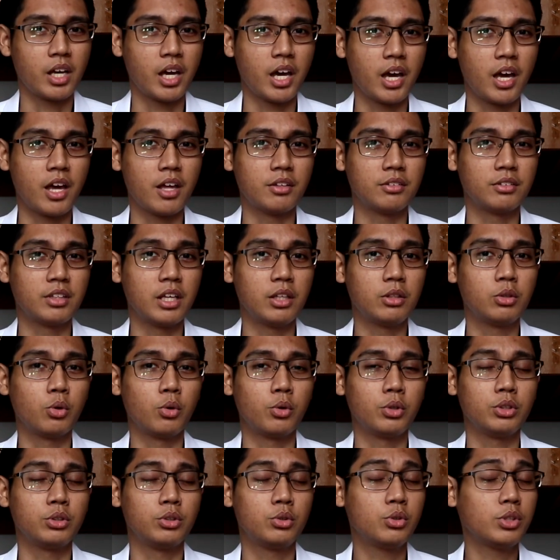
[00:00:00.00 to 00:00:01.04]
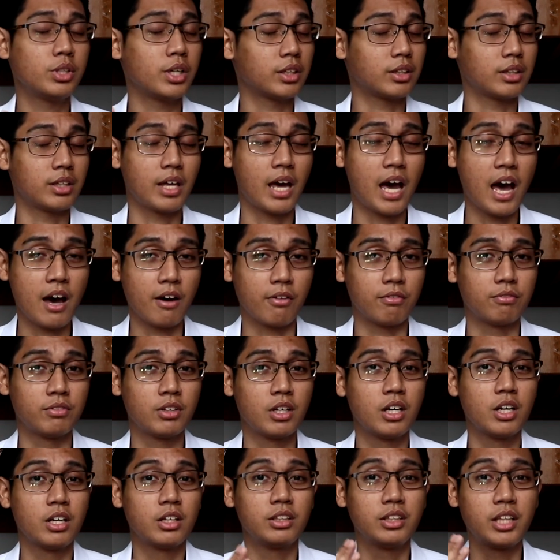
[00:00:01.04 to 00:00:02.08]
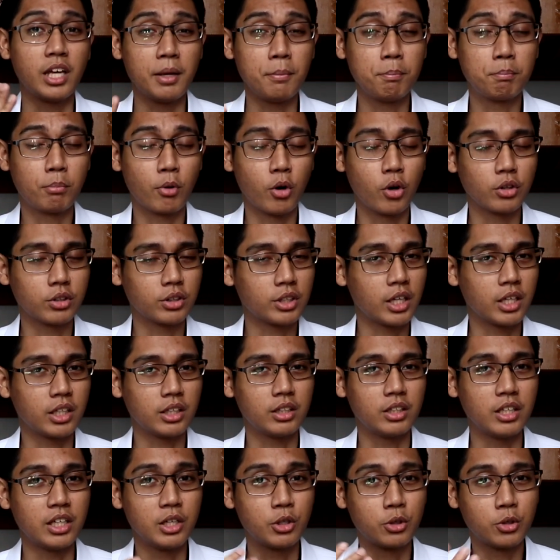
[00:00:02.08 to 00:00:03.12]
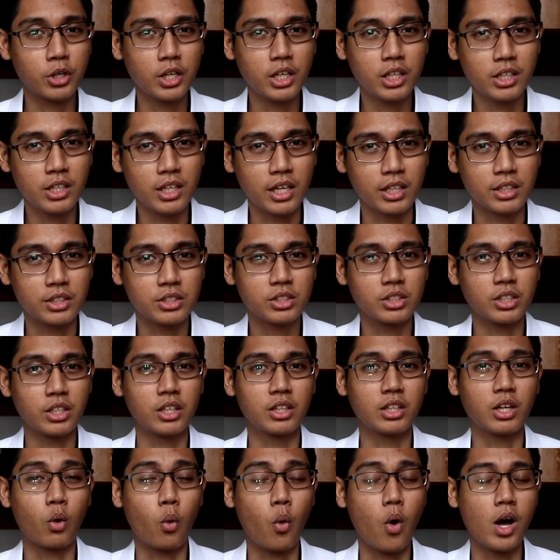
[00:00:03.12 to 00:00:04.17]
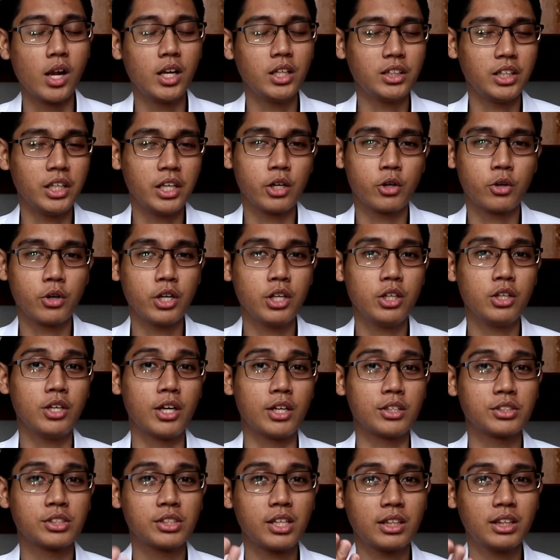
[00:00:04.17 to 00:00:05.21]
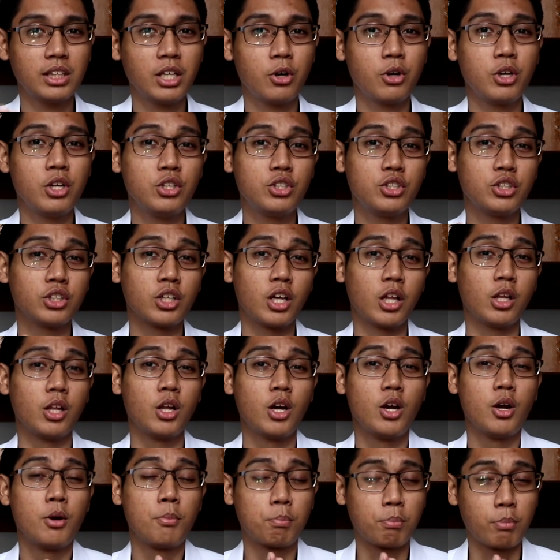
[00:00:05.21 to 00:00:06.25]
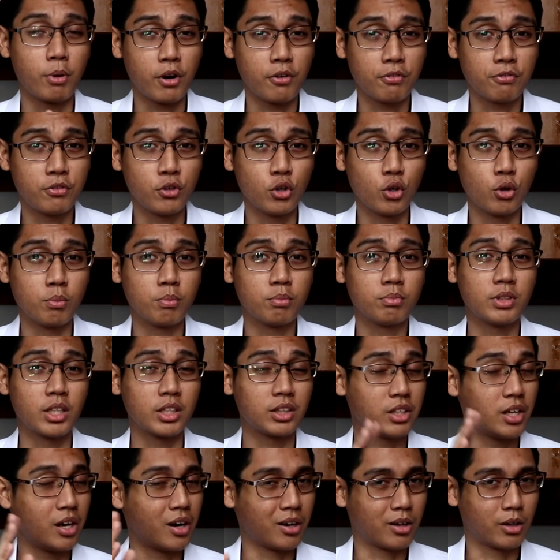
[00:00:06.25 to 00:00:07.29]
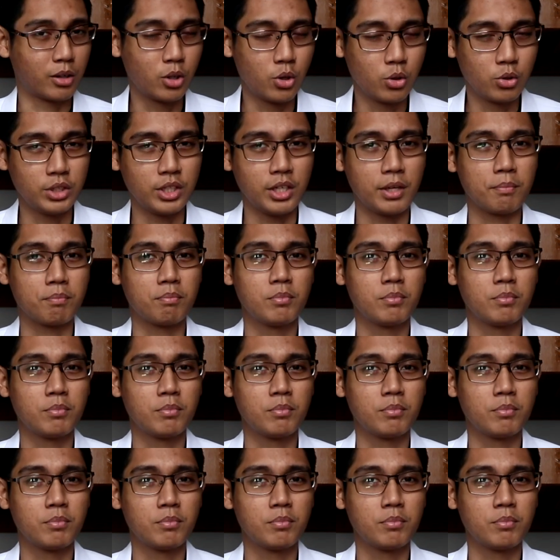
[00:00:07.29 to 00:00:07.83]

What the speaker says: and they do not have the imported ingredients, the quality ingredients that the original perfume that they are cloning.